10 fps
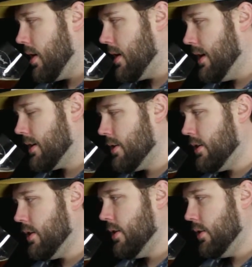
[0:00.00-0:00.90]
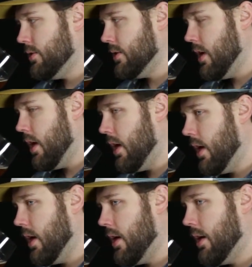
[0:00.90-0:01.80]
get close
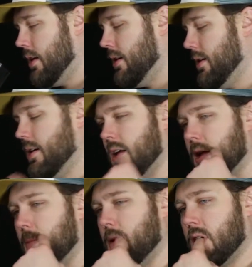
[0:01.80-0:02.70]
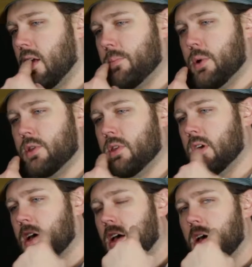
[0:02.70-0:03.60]
and I kind of put the
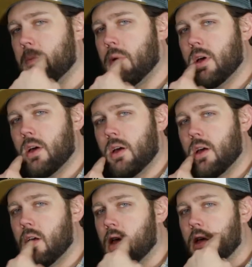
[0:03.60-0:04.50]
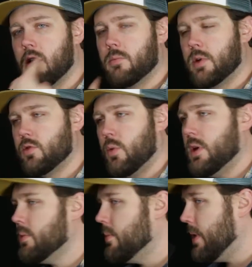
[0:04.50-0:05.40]
cup
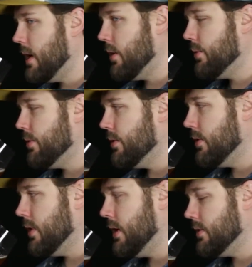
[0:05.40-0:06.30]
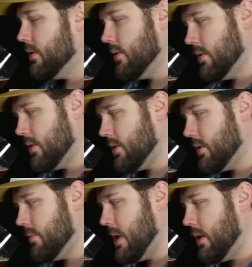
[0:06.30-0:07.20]
between my mouth and
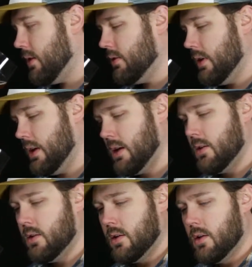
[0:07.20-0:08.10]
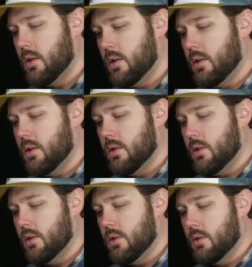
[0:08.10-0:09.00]
smell in
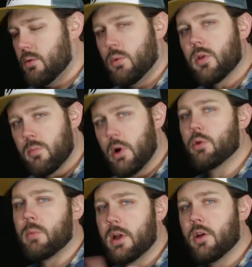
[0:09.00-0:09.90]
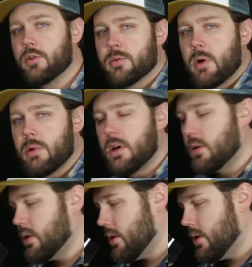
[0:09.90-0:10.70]
with both my nose and my mouth,